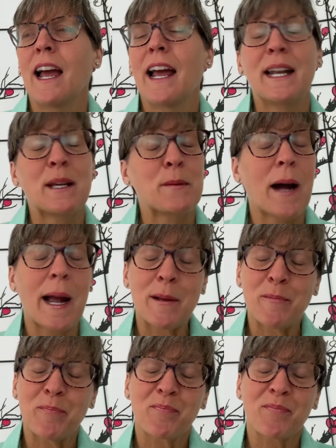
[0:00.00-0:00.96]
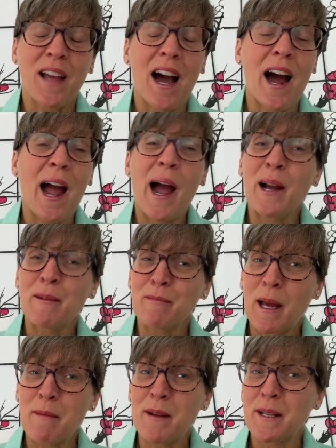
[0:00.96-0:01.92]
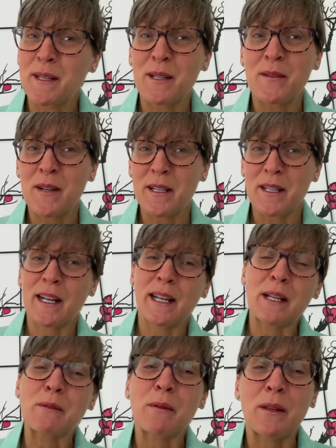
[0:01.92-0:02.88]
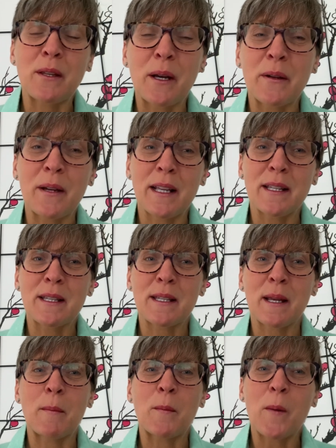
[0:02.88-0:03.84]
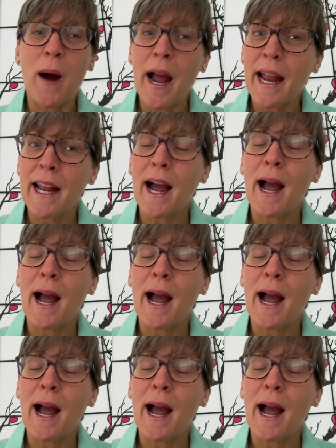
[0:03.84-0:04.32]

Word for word: Anyway, I hope that message resonated with you in some way.